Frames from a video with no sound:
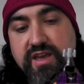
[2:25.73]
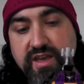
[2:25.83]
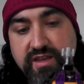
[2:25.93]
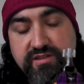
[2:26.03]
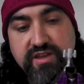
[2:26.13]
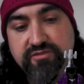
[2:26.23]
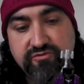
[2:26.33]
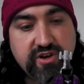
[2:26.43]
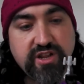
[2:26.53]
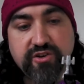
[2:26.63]
It's
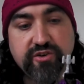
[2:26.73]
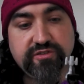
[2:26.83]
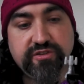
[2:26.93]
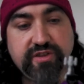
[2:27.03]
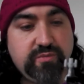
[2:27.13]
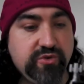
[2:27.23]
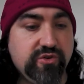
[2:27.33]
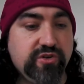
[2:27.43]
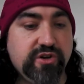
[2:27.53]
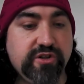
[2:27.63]
really nice
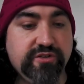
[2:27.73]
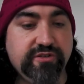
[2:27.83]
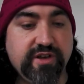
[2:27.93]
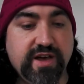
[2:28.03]
Decepticon colours,